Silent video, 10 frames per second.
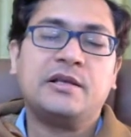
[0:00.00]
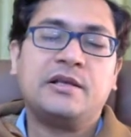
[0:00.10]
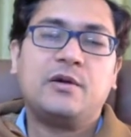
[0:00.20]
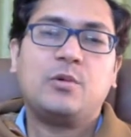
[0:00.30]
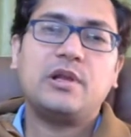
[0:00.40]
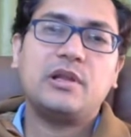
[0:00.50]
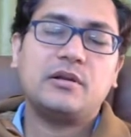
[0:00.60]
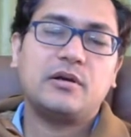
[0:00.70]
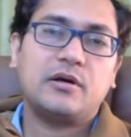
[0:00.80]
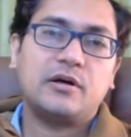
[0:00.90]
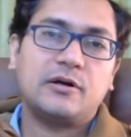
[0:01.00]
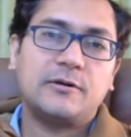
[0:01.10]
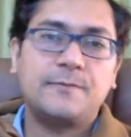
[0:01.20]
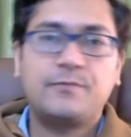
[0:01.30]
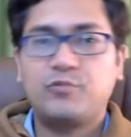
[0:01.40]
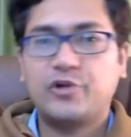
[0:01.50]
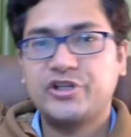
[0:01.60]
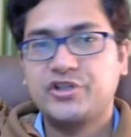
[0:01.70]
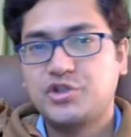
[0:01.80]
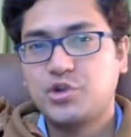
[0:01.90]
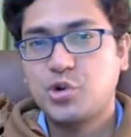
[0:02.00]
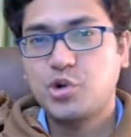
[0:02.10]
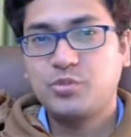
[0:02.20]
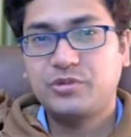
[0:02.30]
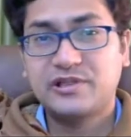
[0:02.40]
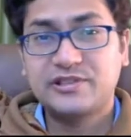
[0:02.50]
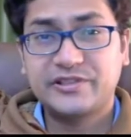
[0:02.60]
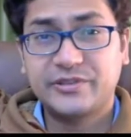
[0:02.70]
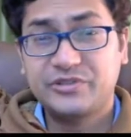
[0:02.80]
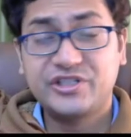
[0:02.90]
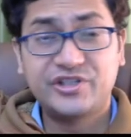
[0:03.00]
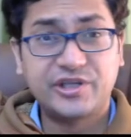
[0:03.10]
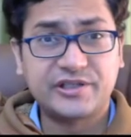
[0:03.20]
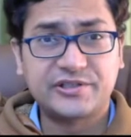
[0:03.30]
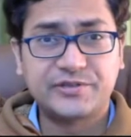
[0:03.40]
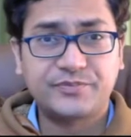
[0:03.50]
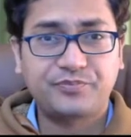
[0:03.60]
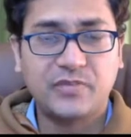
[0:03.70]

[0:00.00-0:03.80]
What is storeroom concept in chess?